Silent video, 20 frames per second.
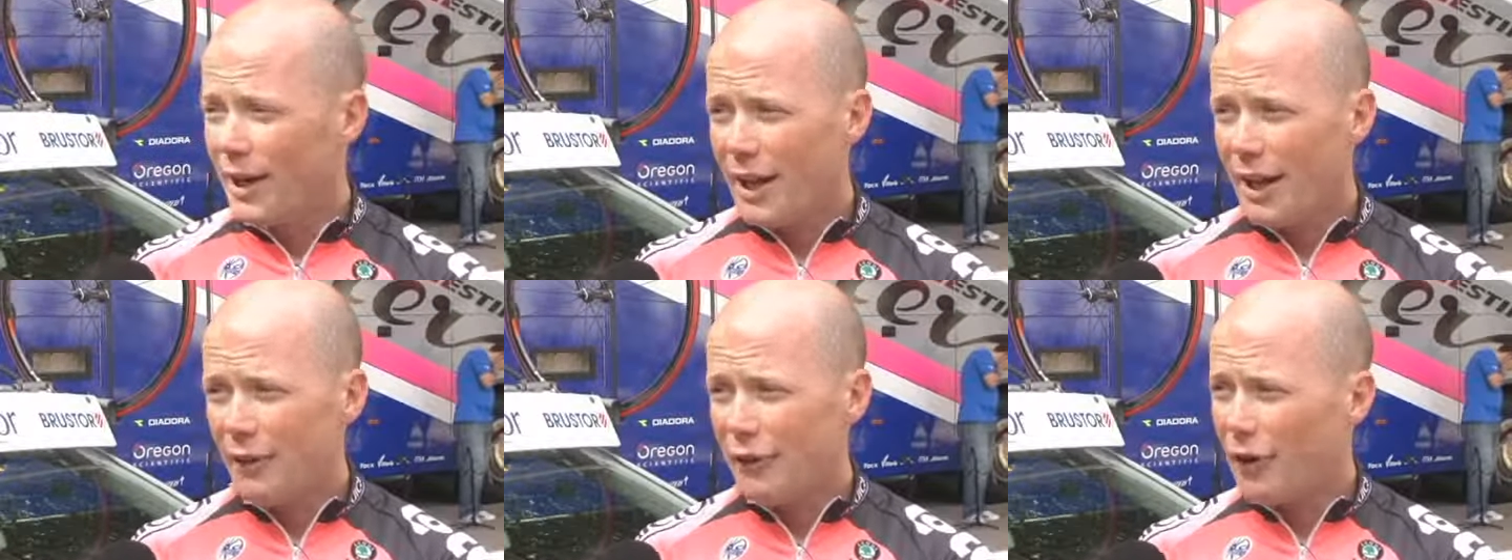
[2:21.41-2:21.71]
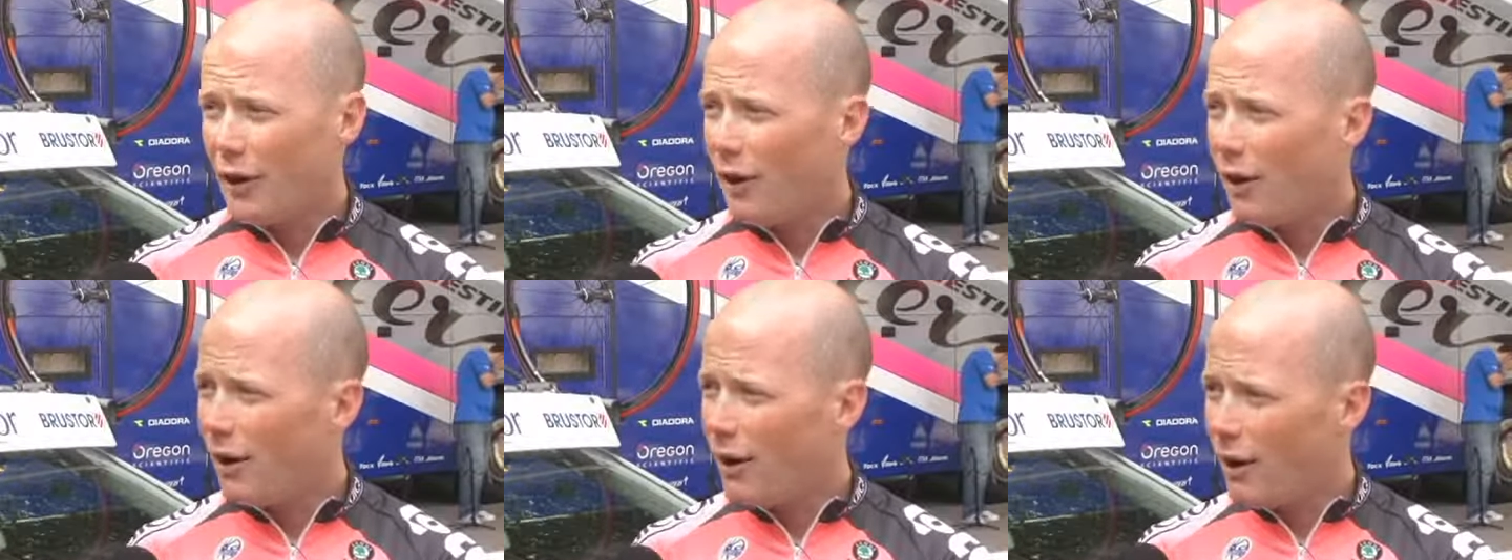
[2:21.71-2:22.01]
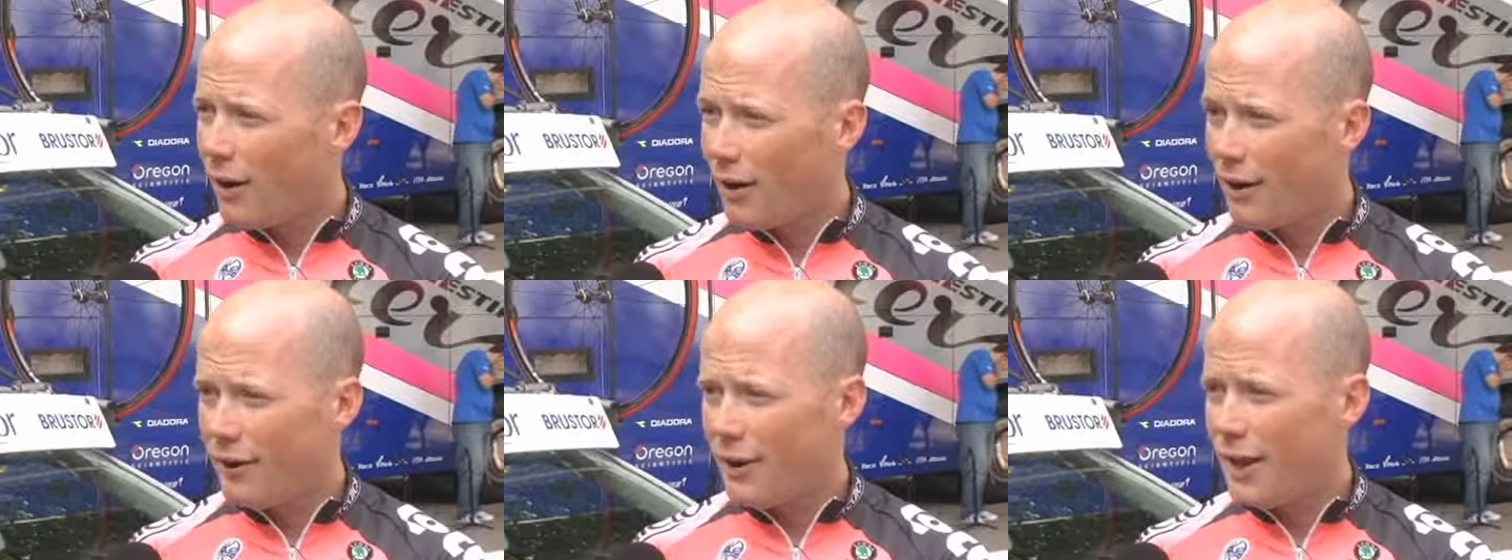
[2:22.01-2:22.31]
that was a
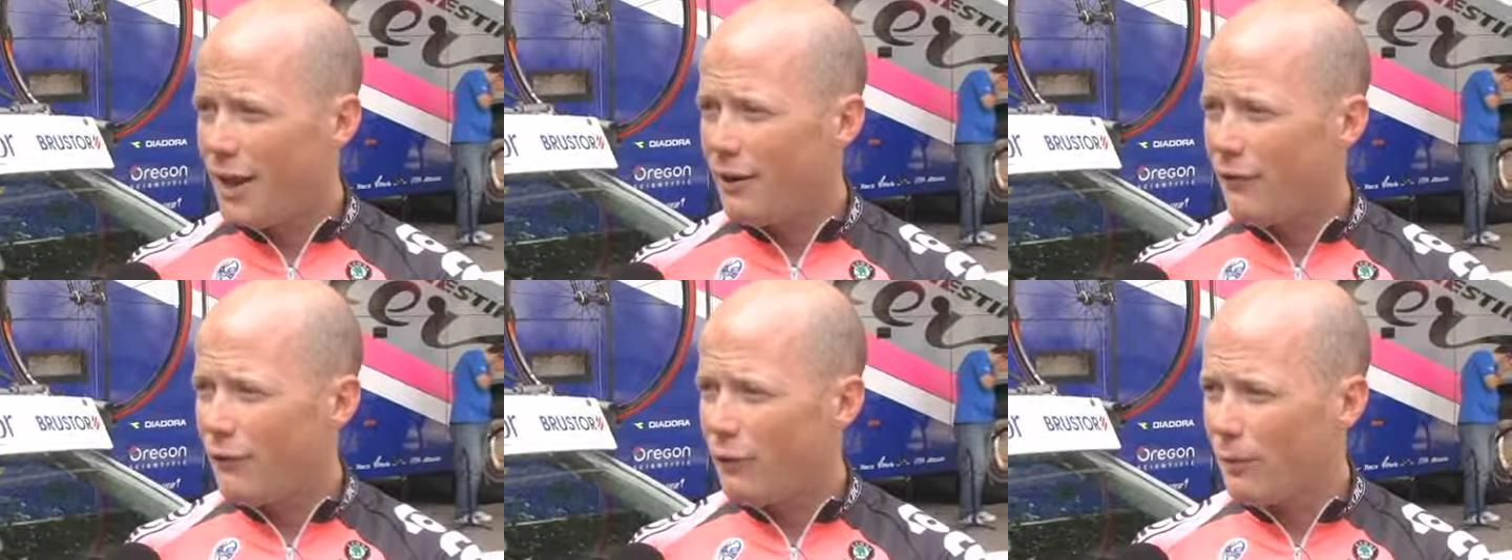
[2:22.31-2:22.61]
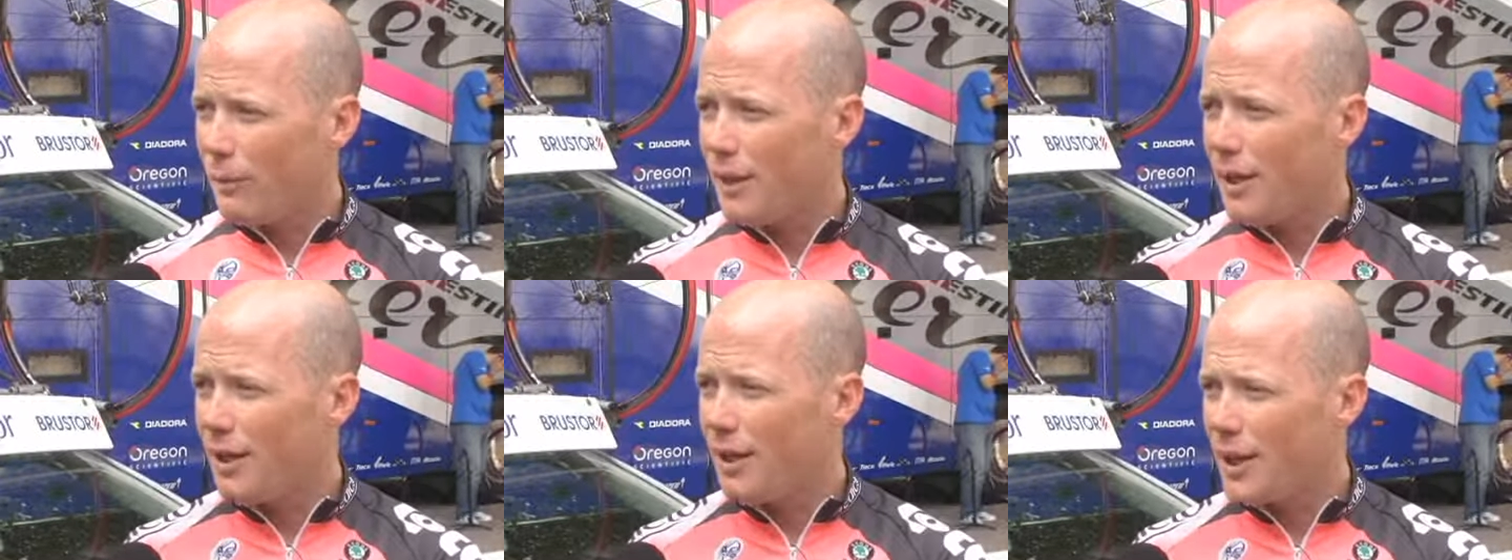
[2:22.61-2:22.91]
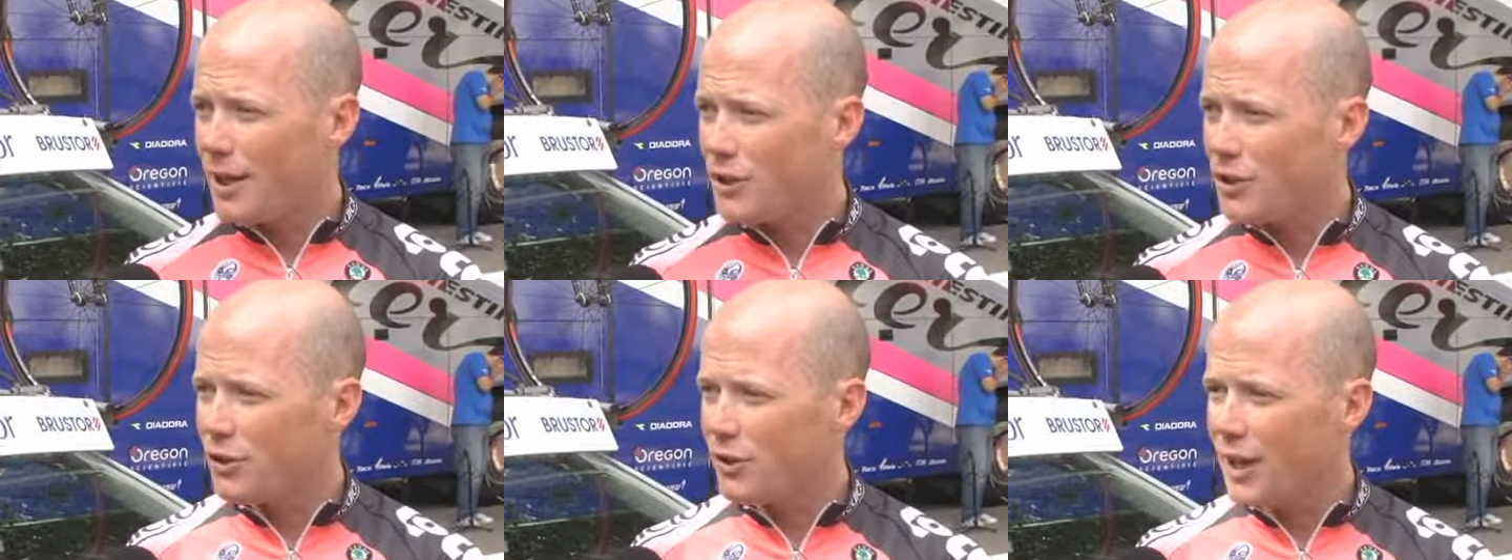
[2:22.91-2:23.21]
hard day for me
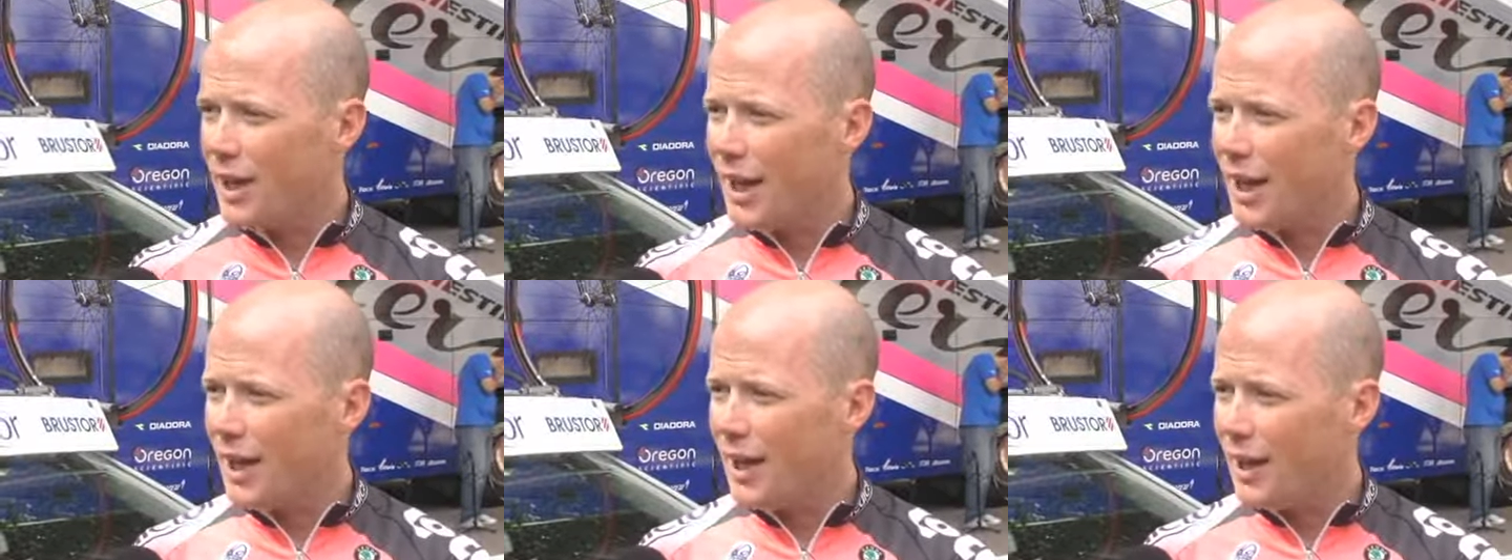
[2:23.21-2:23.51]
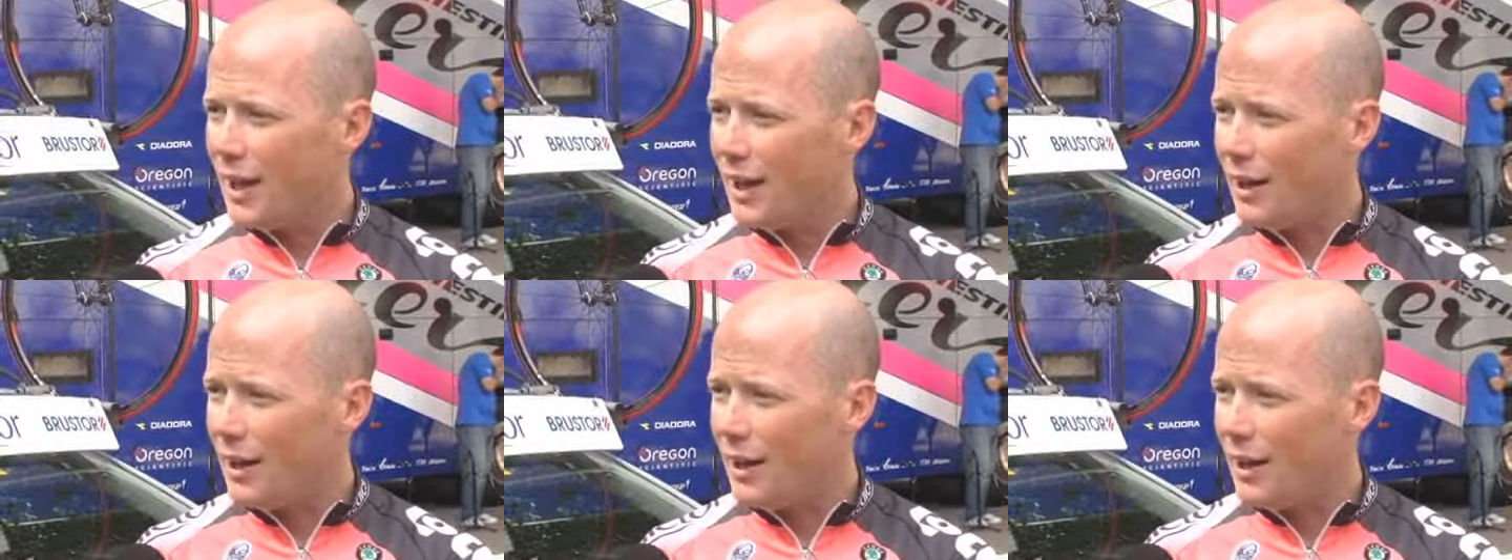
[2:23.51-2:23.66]
yesterday,